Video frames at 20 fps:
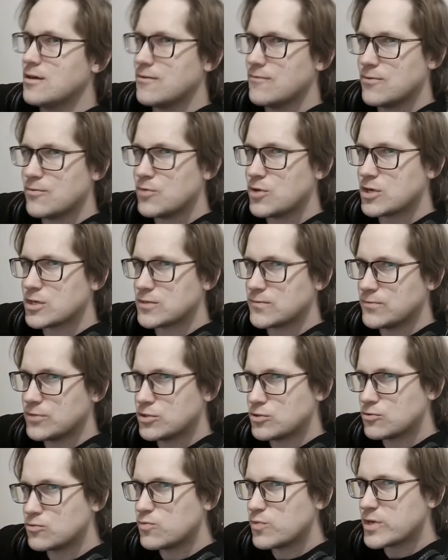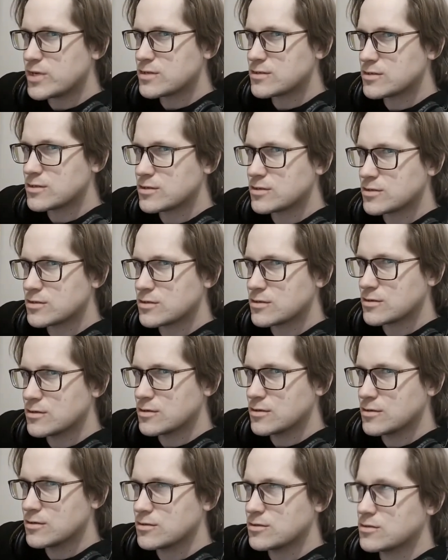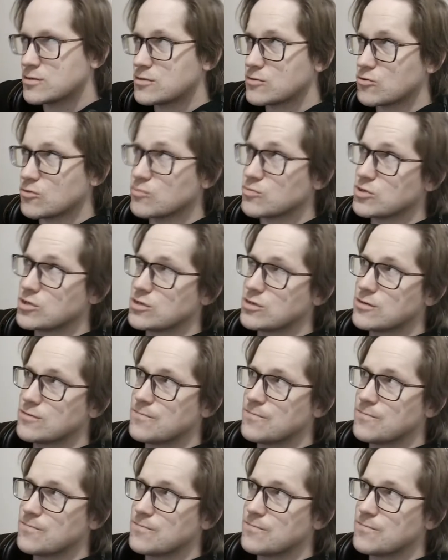VBS, Visual Basics script.